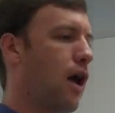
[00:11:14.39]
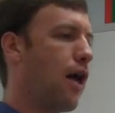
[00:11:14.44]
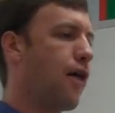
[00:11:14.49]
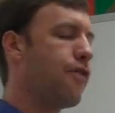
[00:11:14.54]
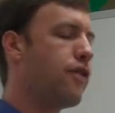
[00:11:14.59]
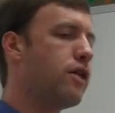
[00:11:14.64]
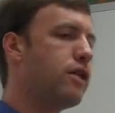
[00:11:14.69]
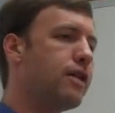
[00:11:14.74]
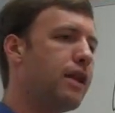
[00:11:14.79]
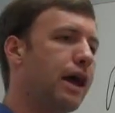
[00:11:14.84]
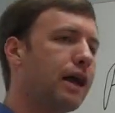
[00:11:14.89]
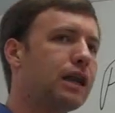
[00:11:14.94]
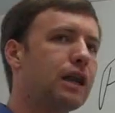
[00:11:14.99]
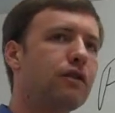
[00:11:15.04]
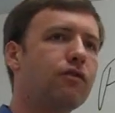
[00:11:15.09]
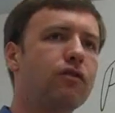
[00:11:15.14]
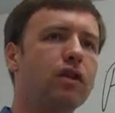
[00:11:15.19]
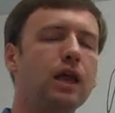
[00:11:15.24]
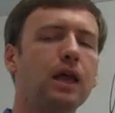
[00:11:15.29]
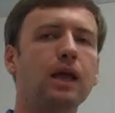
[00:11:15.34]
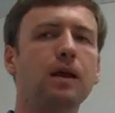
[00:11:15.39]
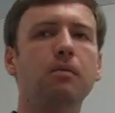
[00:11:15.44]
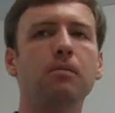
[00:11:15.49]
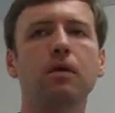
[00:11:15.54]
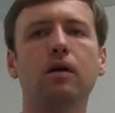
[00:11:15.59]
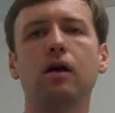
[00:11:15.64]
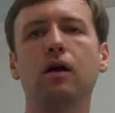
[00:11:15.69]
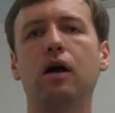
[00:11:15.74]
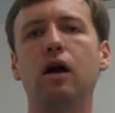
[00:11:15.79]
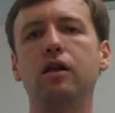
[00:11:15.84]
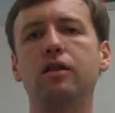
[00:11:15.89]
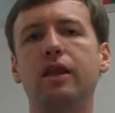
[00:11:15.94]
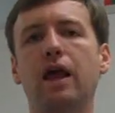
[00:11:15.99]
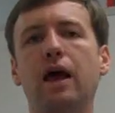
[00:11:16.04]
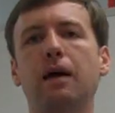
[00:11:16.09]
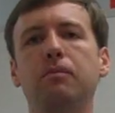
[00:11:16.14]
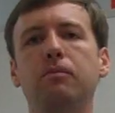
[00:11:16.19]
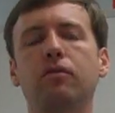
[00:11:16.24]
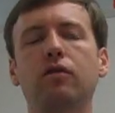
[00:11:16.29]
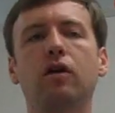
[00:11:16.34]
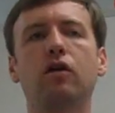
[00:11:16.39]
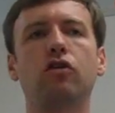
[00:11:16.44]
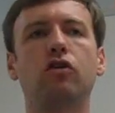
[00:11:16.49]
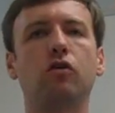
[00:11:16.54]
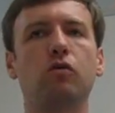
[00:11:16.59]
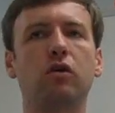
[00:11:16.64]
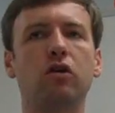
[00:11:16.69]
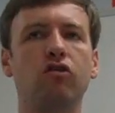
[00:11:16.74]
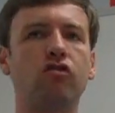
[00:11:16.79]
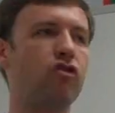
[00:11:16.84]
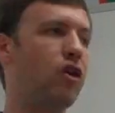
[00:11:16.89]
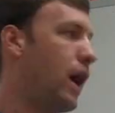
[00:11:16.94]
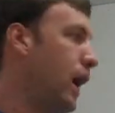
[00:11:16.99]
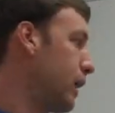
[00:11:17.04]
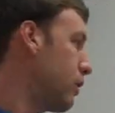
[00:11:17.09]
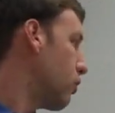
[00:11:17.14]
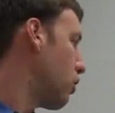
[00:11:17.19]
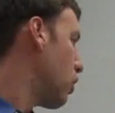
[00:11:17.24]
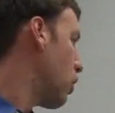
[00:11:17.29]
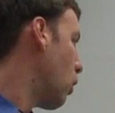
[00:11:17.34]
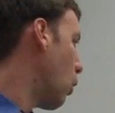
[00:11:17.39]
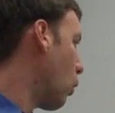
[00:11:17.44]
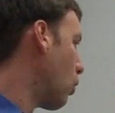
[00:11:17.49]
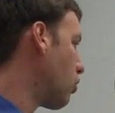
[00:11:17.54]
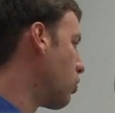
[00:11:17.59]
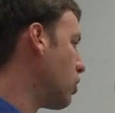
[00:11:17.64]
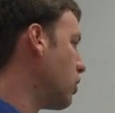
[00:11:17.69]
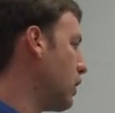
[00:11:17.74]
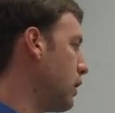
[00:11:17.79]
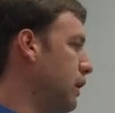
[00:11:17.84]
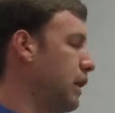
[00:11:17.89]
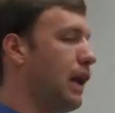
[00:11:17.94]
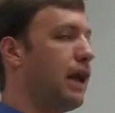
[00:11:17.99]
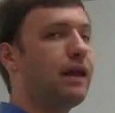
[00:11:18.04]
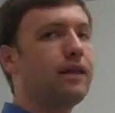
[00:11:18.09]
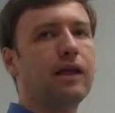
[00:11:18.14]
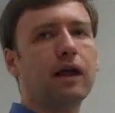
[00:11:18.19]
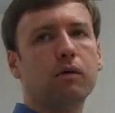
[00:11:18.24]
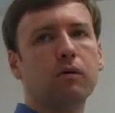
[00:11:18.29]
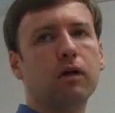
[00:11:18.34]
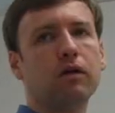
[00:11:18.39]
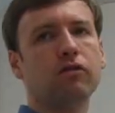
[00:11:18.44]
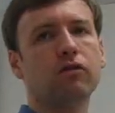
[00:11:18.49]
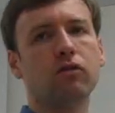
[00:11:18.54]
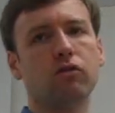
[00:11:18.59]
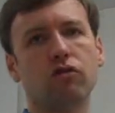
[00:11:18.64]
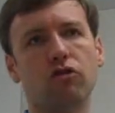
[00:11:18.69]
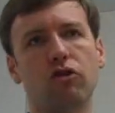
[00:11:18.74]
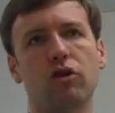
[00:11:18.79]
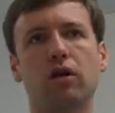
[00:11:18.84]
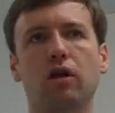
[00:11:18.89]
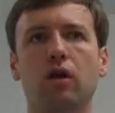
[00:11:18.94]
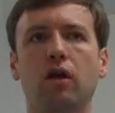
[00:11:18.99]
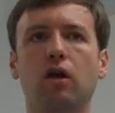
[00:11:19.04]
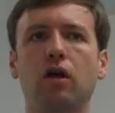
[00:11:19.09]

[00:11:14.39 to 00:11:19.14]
and the negative team attempts to reject or to negate that resolution.